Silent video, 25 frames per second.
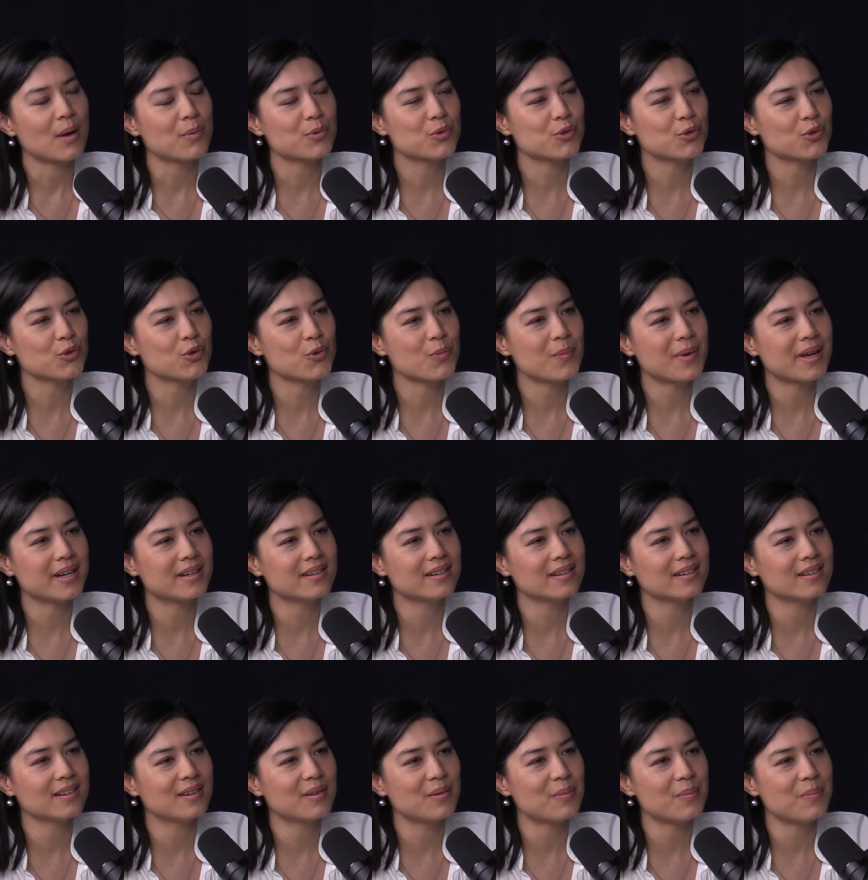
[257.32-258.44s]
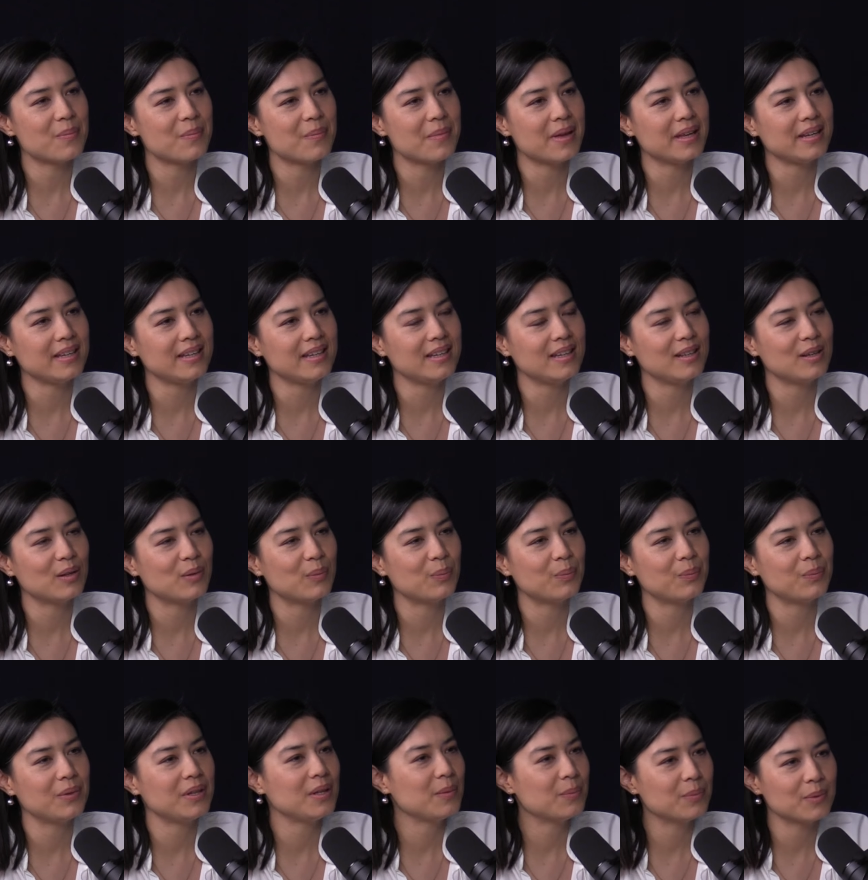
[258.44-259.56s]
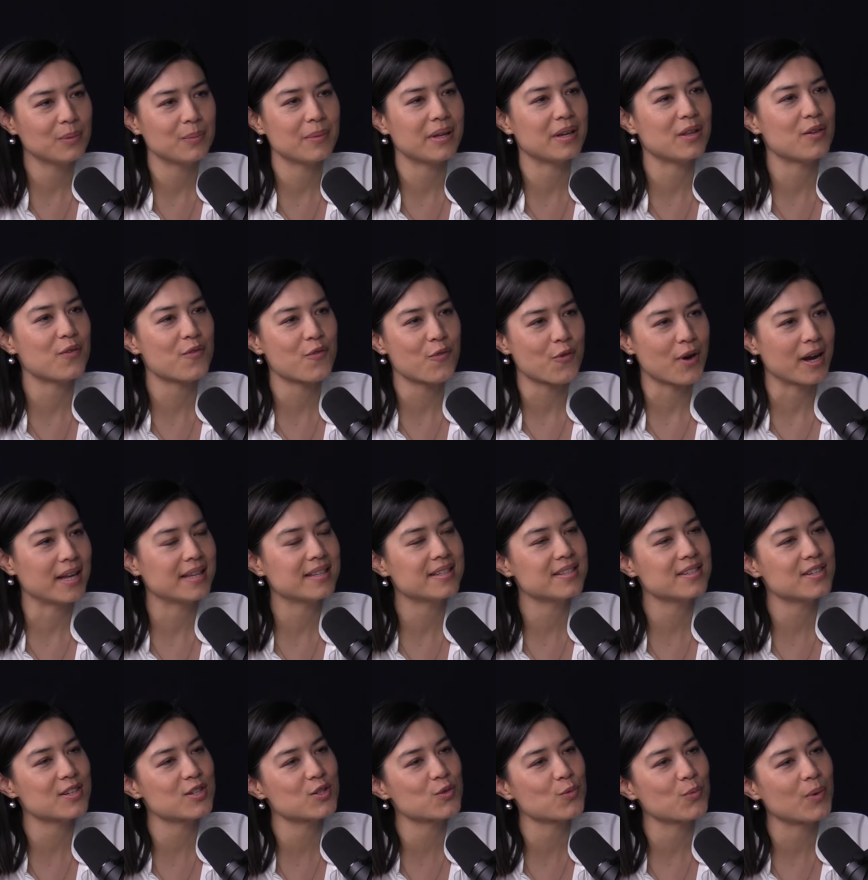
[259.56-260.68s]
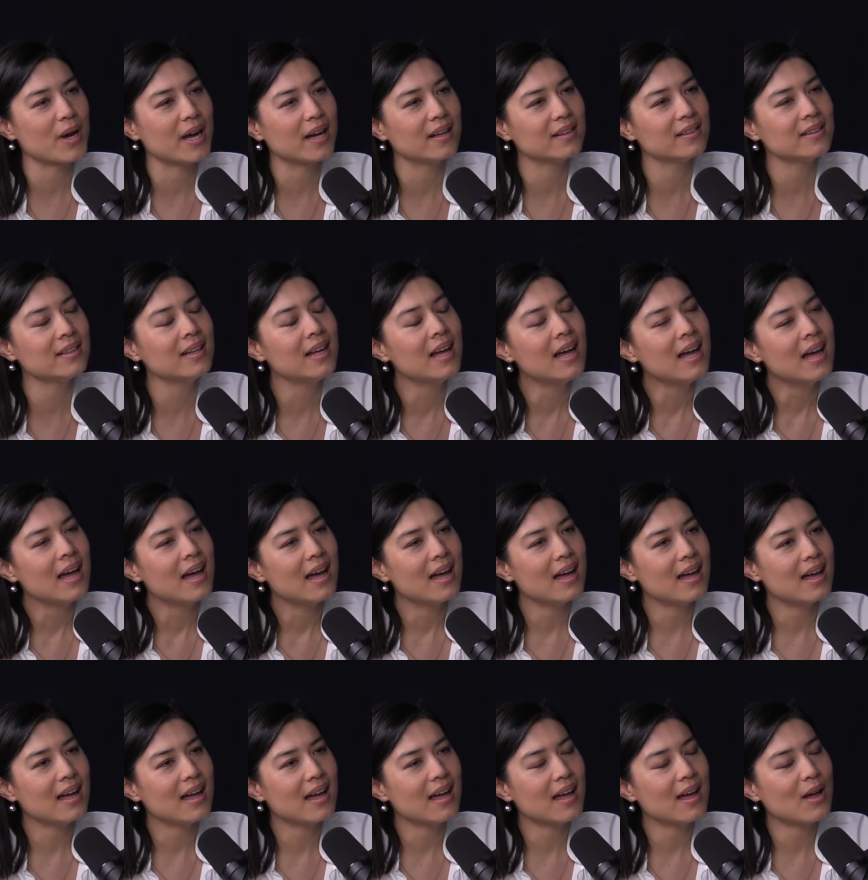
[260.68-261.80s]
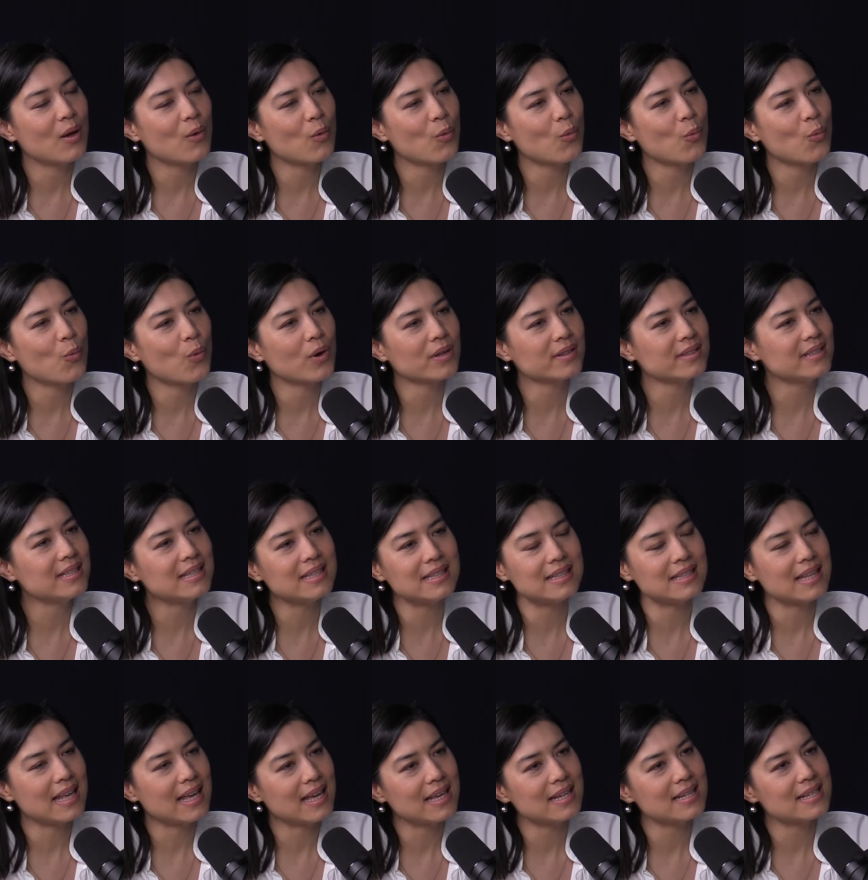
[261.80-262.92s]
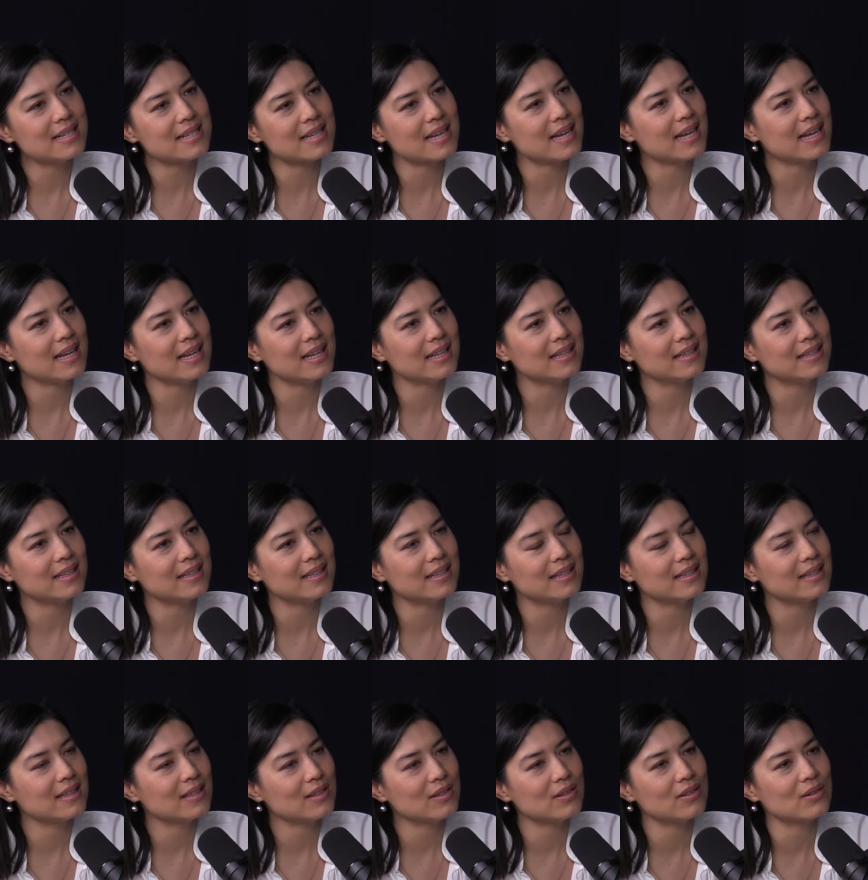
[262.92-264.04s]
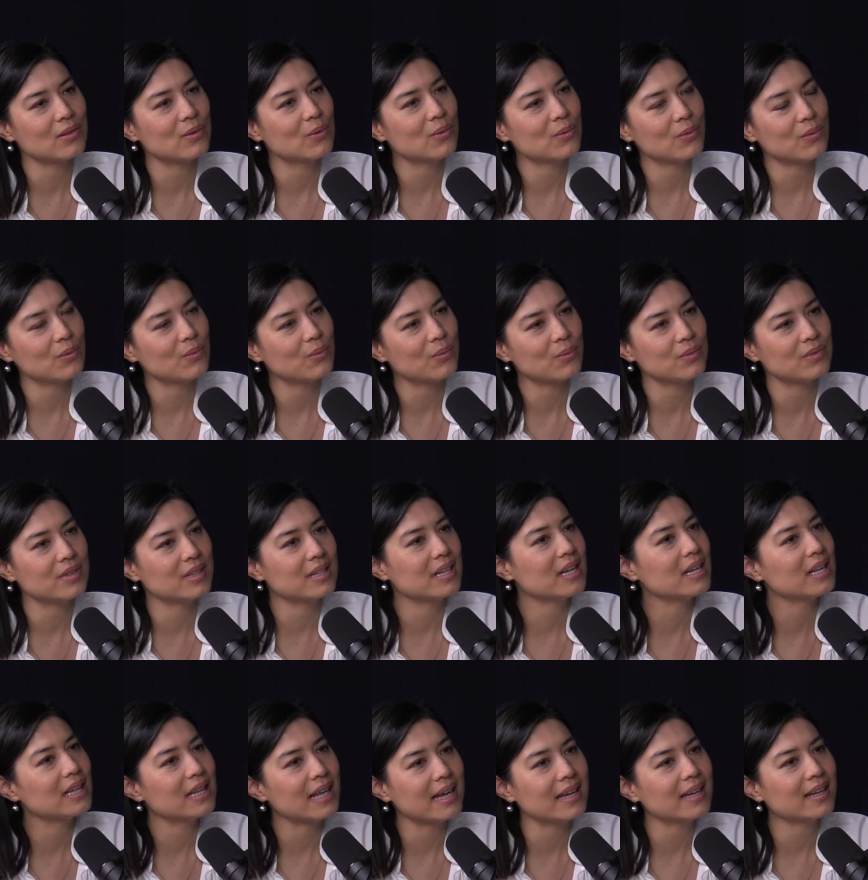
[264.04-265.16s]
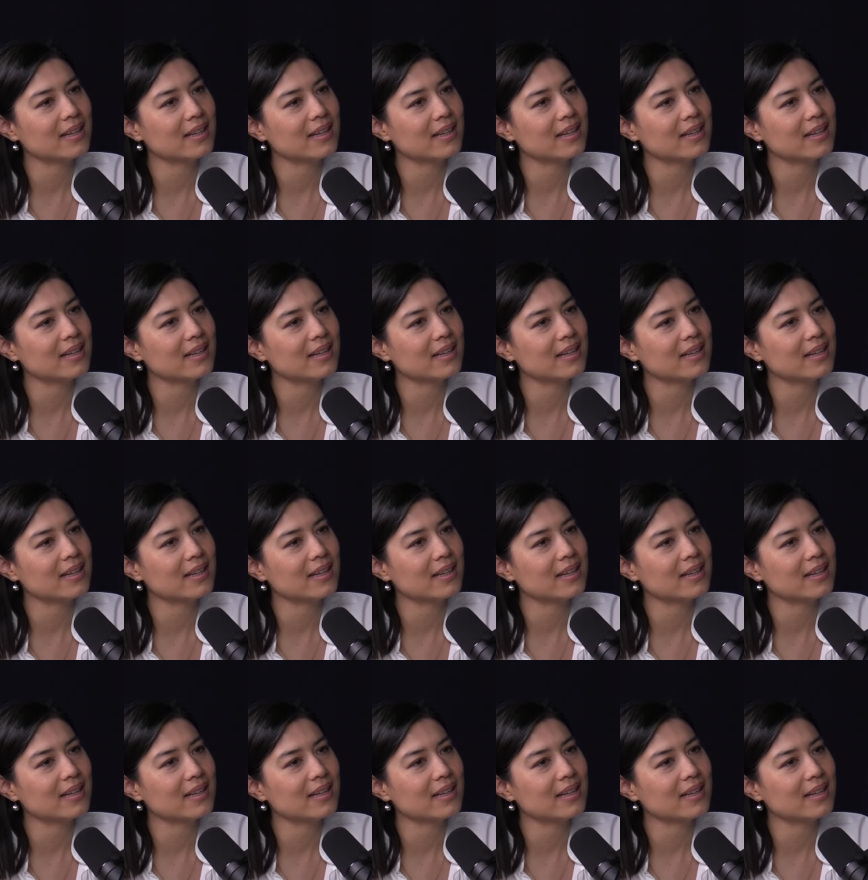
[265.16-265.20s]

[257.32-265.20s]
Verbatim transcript: I'm sure you met uh, many uh, people, many friends as well. Uh, what did they say? Did you know did yeah, it like...